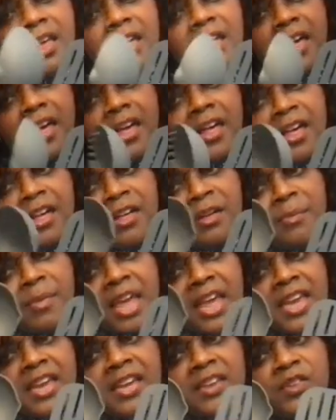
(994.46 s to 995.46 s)

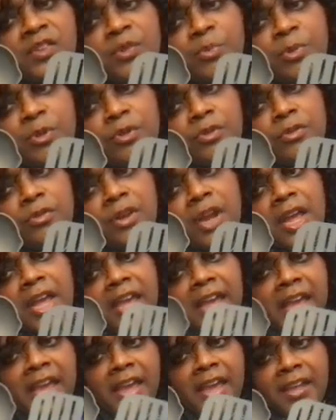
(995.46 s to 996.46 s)
a spoon
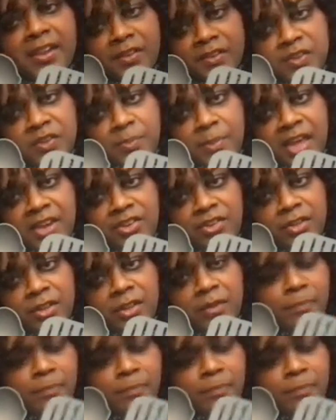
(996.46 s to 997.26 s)
and spatula.